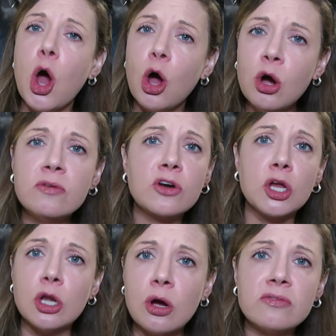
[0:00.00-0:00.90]
over
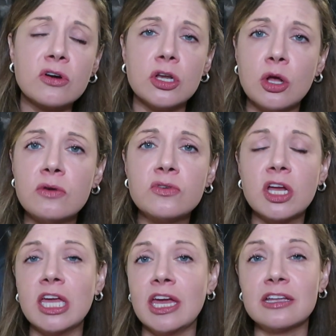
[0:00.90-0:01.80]
and over and over
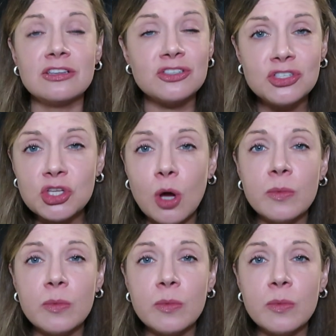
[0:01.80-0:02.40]
again so